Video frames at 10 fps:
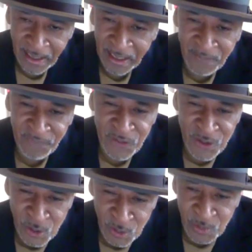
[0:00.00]
If
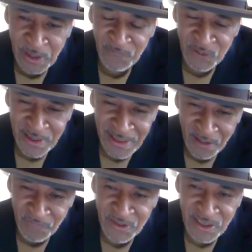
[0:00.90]
you give
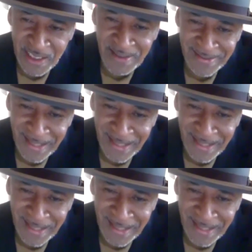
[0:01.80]
yourself a chance,